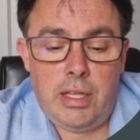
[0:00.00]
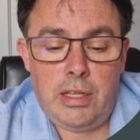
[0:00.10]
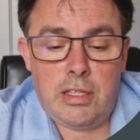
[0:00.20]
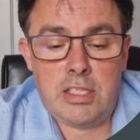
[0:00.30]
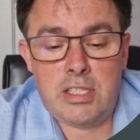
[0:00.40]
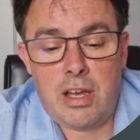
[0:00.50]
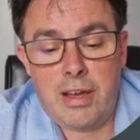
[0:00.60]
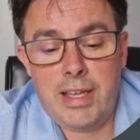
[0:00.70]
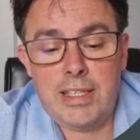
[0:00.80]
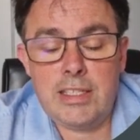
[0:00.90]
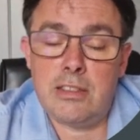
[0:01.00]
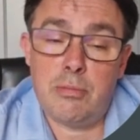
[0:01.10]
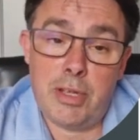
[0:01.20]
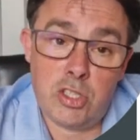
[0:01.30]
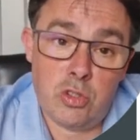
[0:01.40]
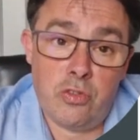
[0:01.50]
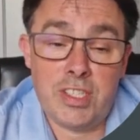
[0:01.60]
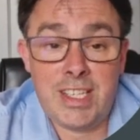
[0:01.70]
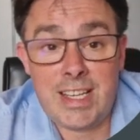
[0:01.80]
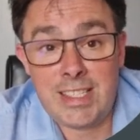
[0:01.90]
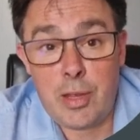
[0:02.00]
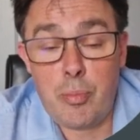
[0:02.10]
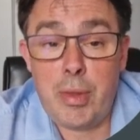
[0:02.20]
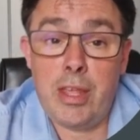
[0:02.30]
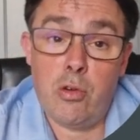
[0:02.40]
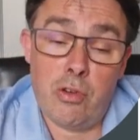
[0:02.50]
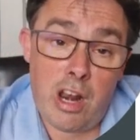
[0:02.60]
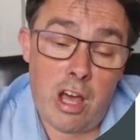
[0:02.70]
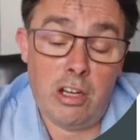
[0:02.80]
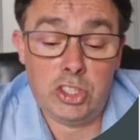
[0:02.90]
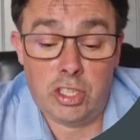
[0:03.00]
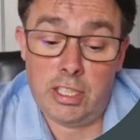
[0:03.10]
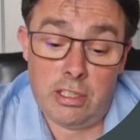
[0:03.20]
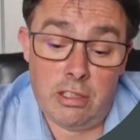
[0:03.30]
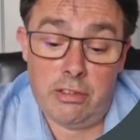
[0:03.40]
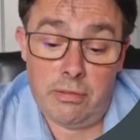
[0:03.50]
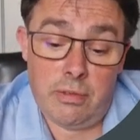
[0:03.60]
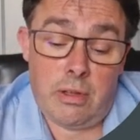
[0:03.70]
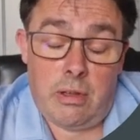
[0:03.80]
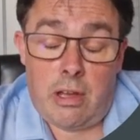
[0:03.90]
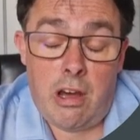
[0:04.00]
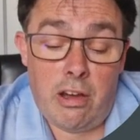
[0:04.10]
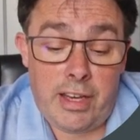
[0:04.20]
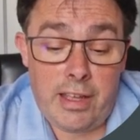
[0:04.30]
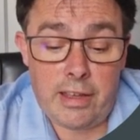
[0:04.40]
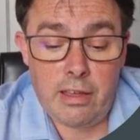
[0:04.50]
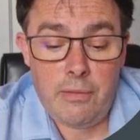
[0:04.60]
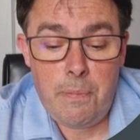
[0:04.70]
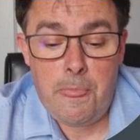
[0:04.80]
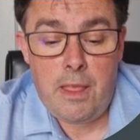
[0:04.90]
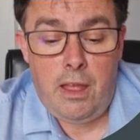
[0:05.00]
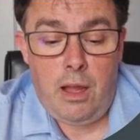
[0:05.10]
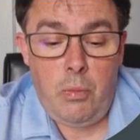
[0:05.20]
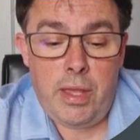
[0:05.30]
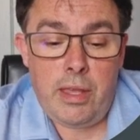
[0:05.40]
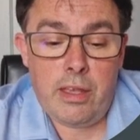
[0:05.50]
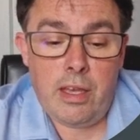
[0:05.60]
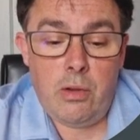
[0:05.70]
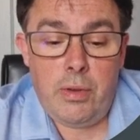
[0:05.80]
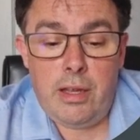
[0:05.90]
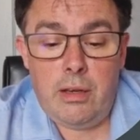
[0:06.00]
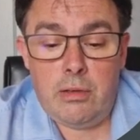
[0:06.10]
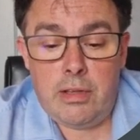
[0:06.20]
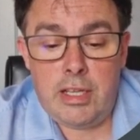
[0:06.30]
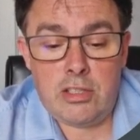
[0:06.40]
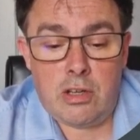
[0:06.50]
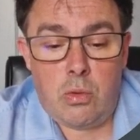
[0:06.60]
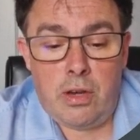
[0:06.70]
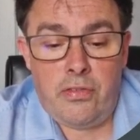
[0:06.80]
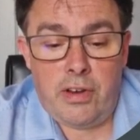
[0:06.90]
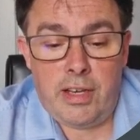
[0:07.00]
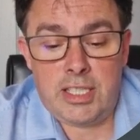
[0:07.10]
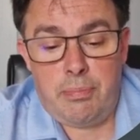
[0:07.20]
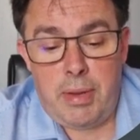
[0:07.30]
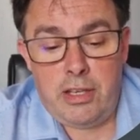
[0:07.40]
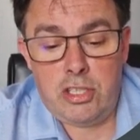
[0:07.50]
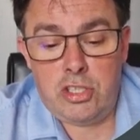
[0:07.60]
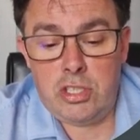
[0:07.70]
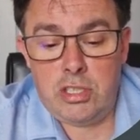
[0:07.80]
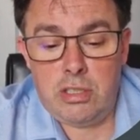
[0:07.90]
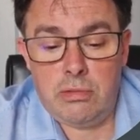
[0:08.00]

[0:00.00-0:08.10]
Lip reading: the size, to make sure if it's an SME or a large or RDEC. And we keep going. There's our qualifying expenditure